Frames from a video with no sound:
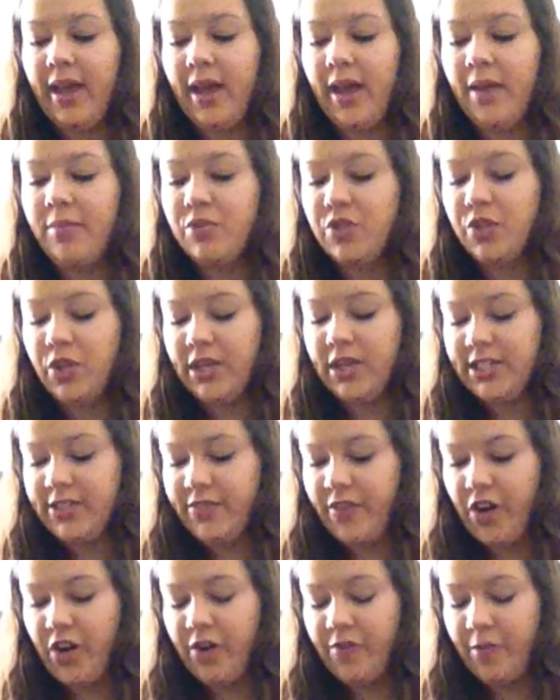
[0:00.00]
I'm sure you guys
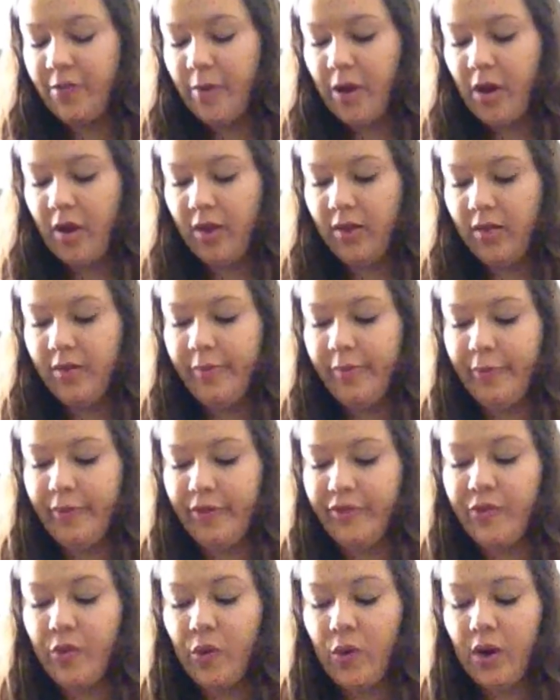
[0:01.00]
have heard of them all
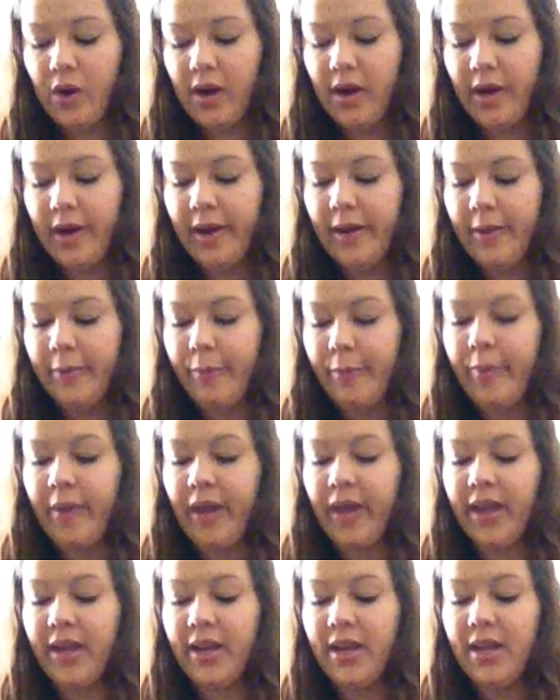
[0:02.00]
before,
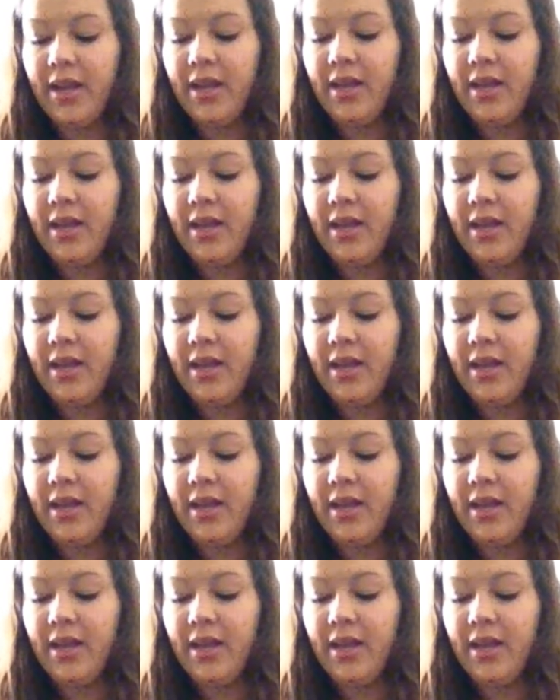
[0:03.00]
but